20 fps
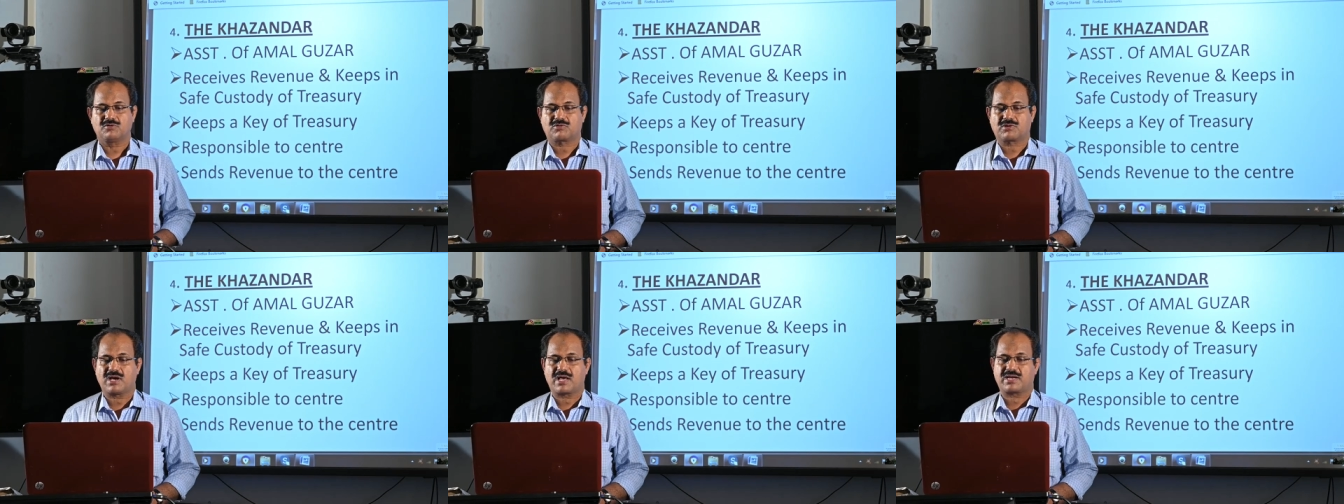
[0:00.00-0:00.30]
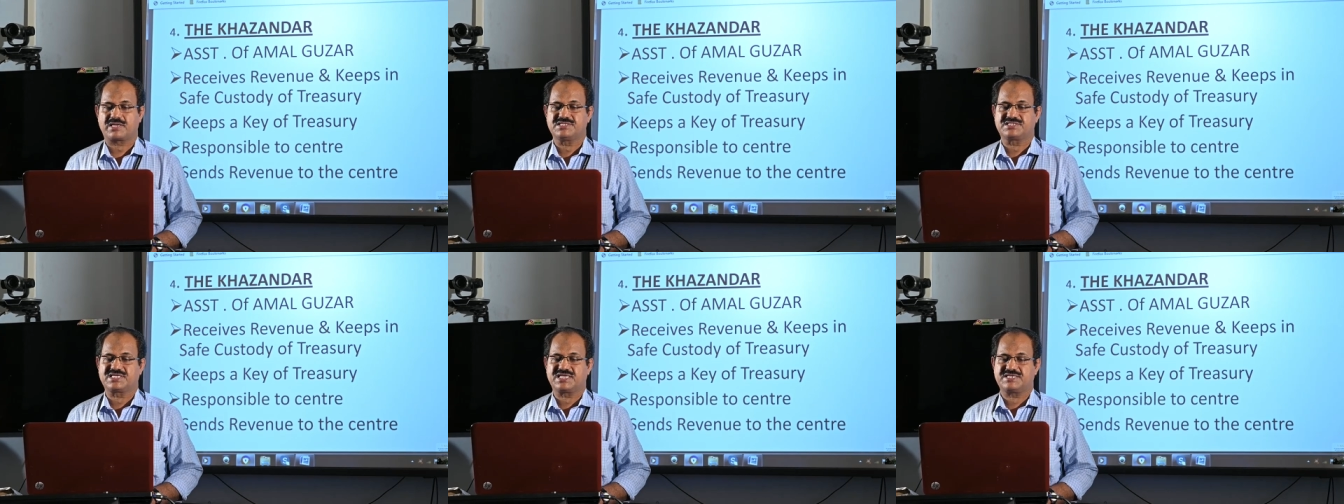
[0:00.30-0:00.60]

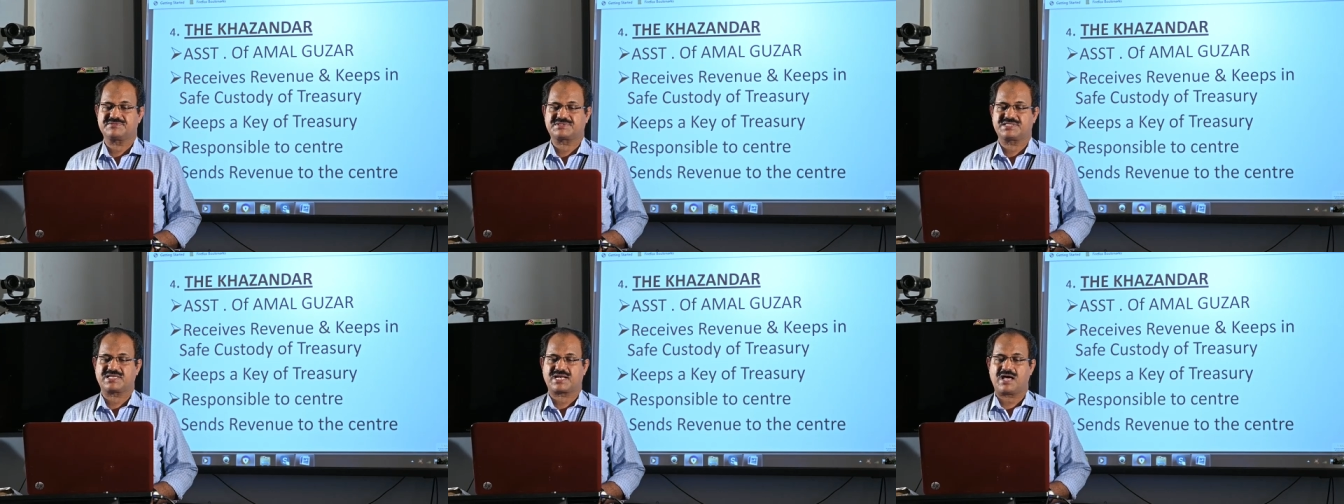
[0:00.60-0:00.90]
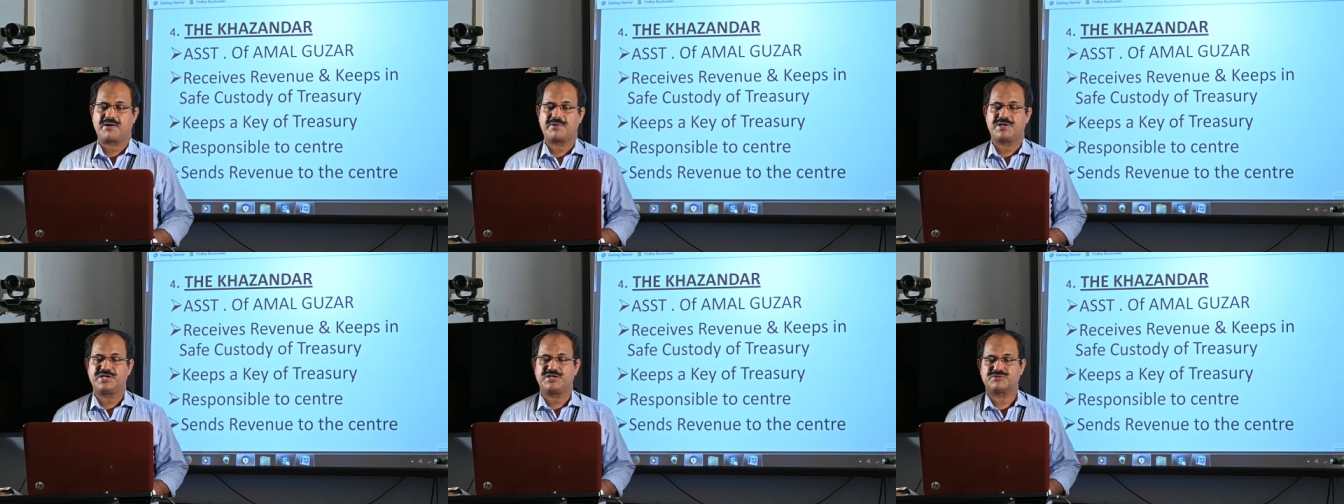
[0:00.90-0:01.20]
can receive the
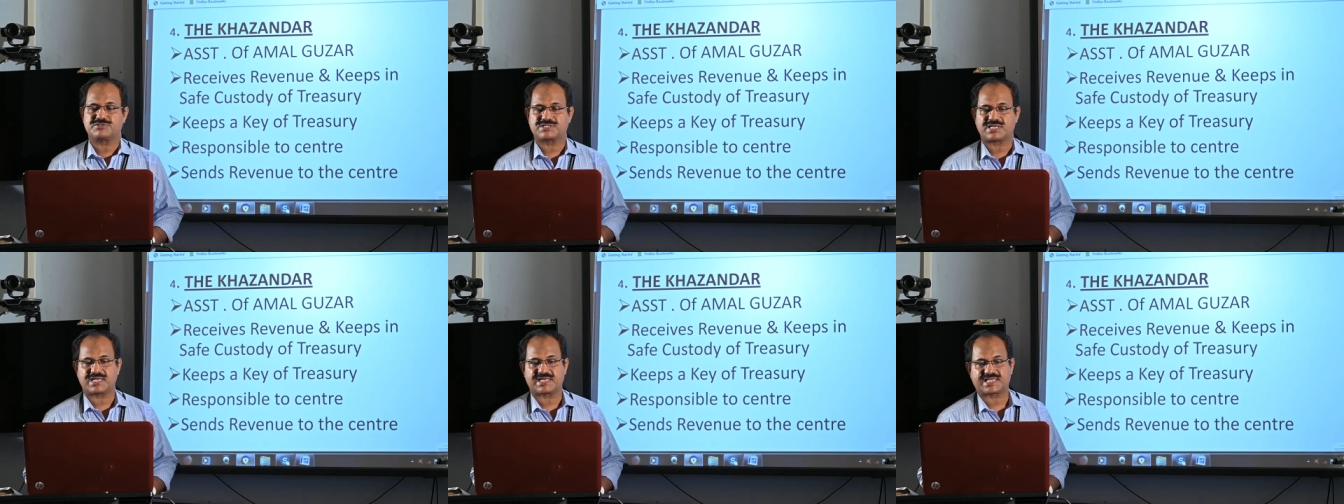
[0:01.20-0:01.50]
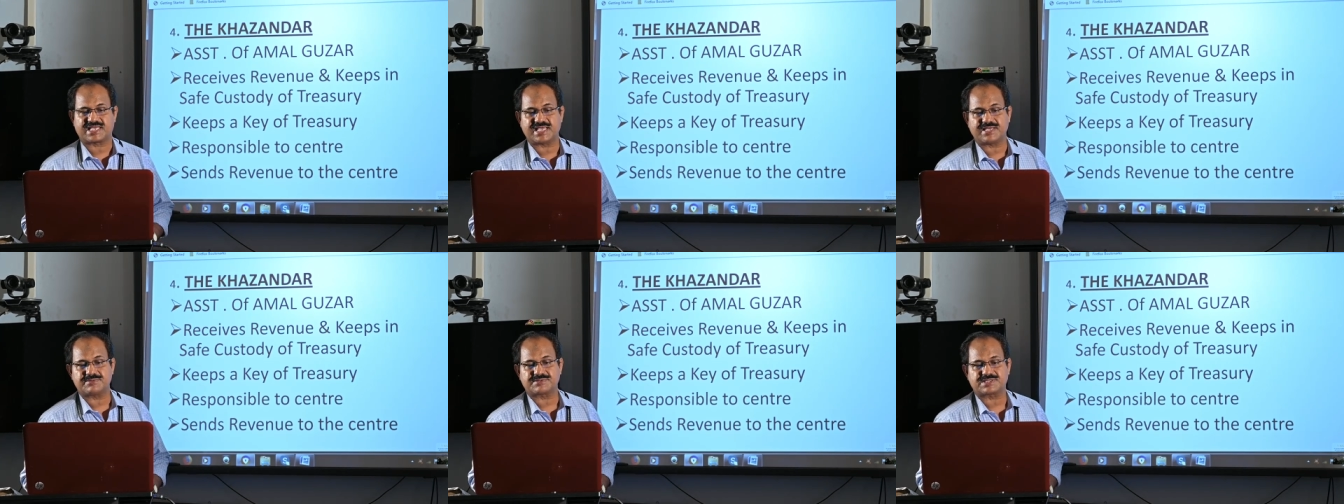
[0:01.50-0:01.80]
revenues
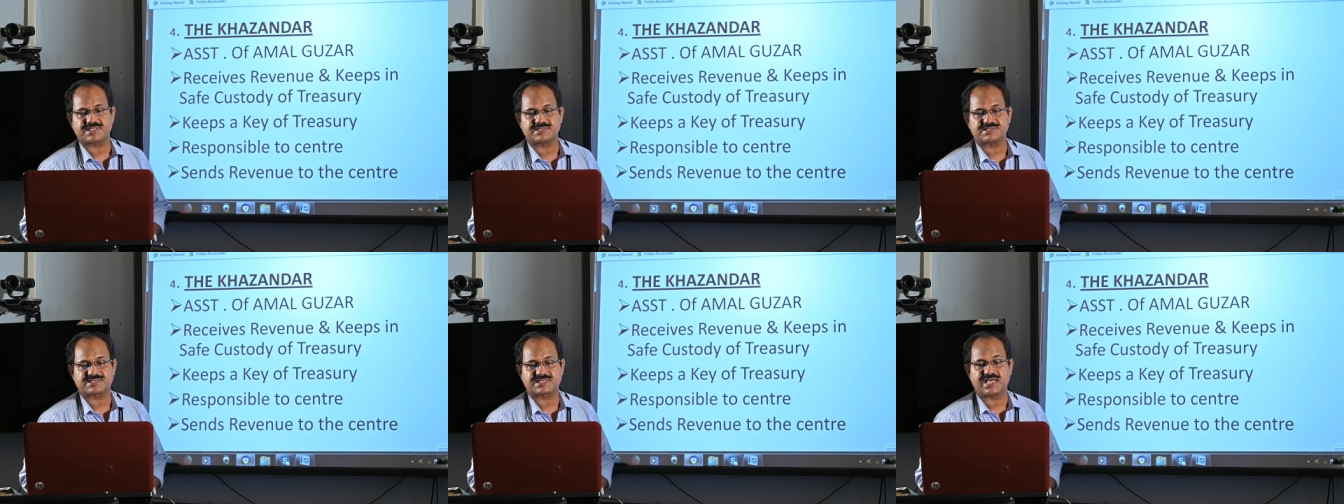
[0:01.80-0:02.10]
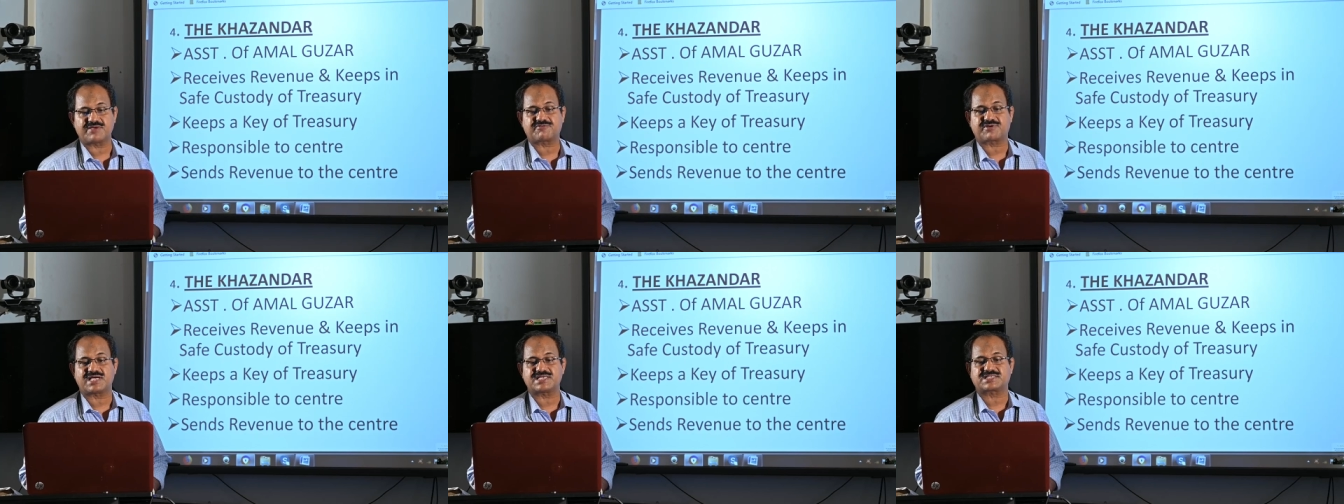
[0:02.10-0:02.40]
and keeps in
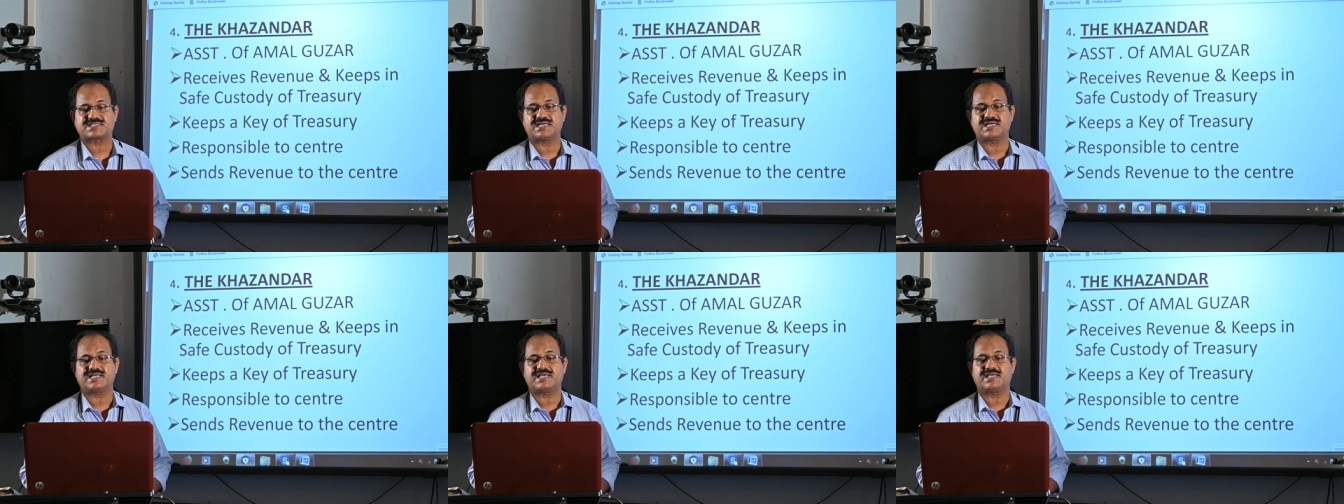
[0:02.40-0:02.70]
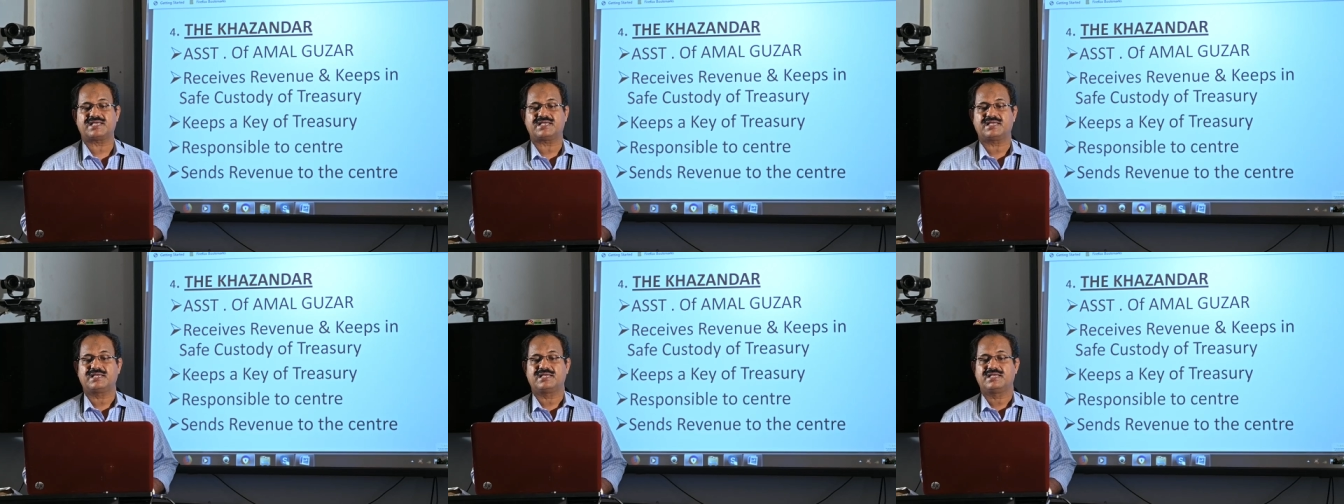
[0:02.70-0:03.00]
safe
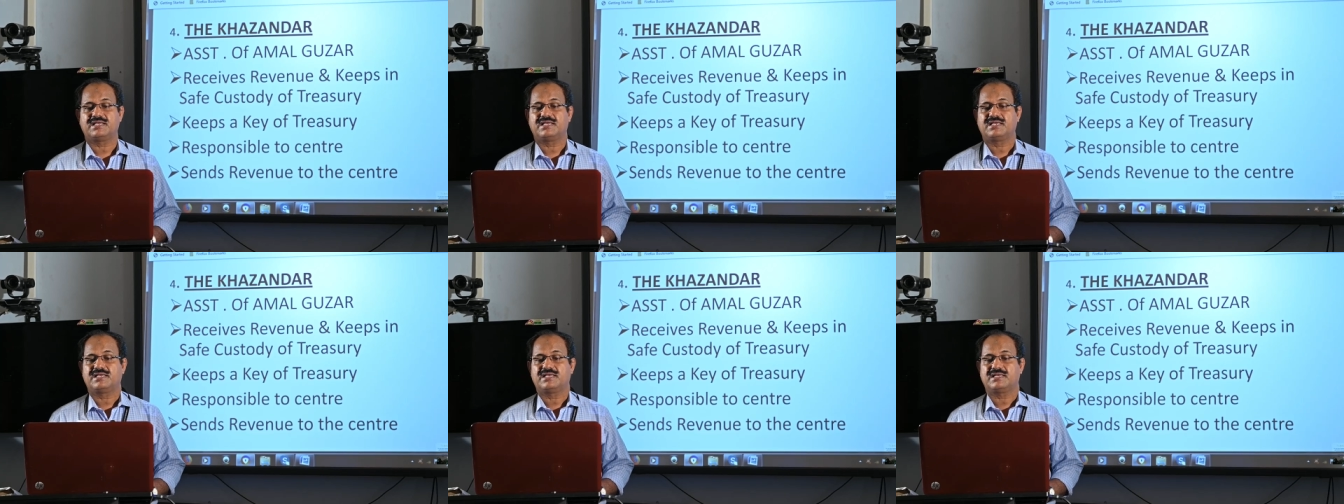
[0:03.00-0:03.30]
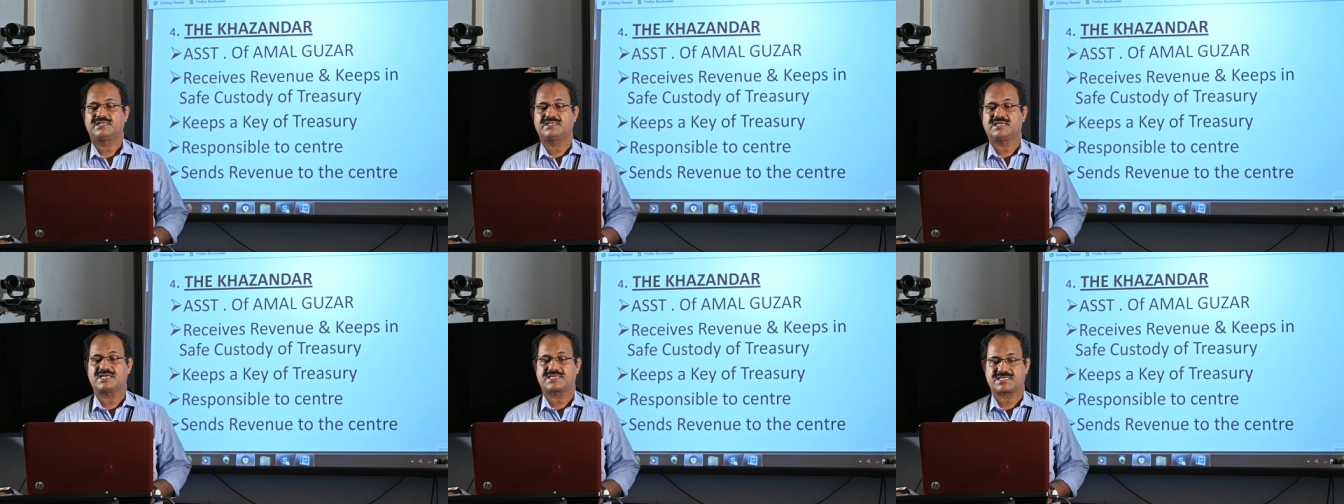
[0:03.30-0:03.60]
custody
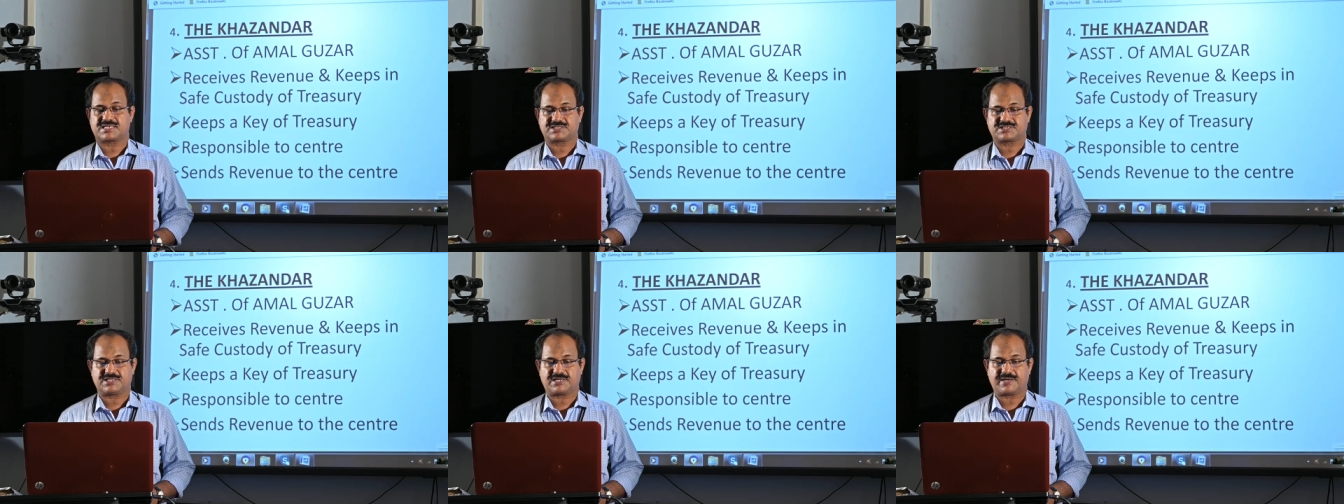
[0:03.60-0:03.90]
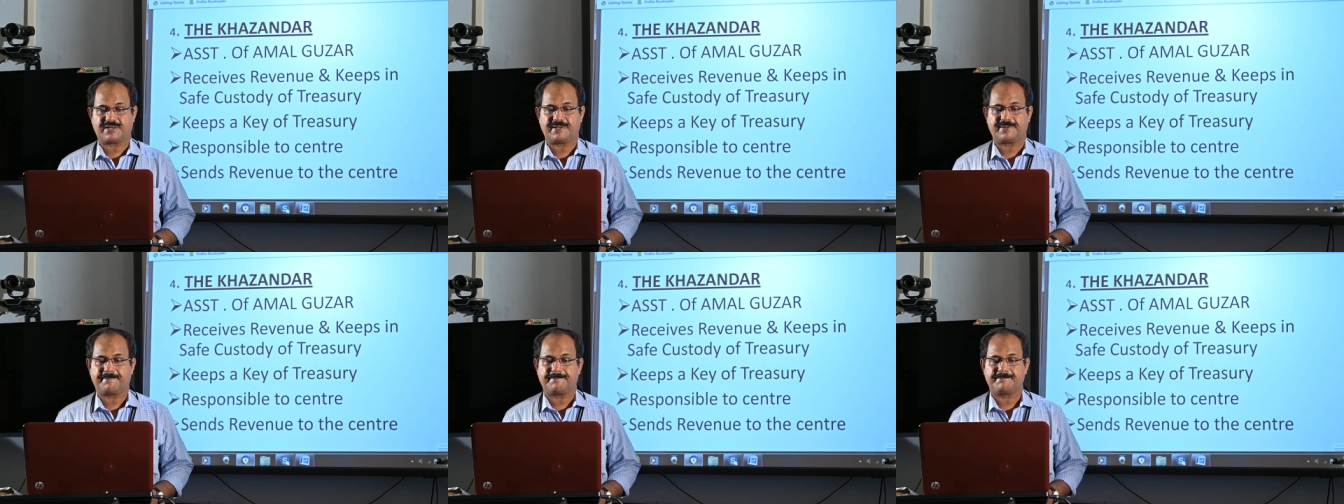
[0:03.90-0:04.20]
in the
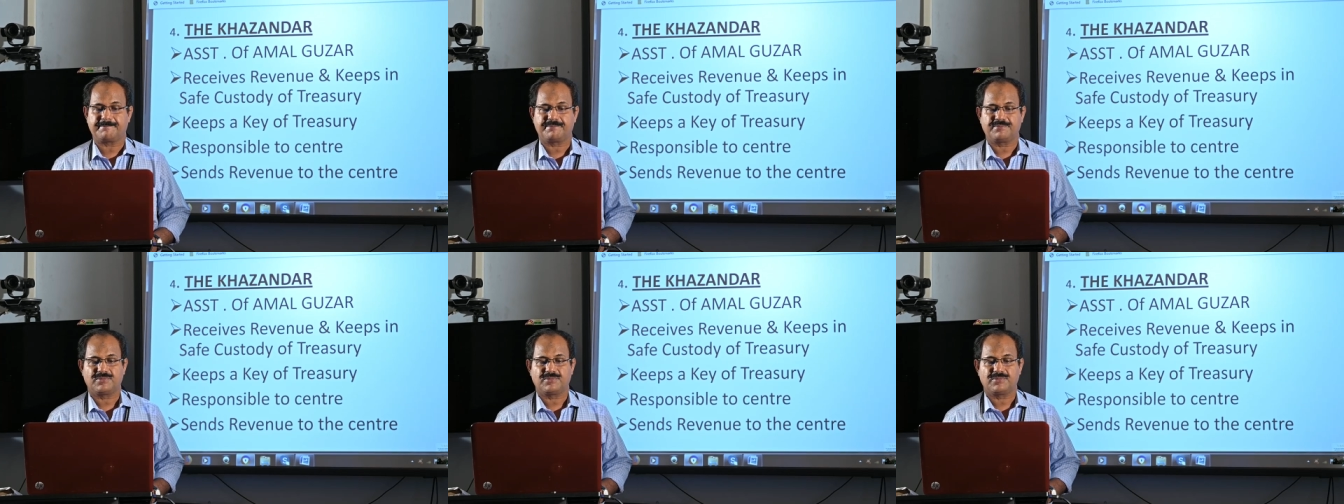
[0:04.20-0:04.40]
treasury,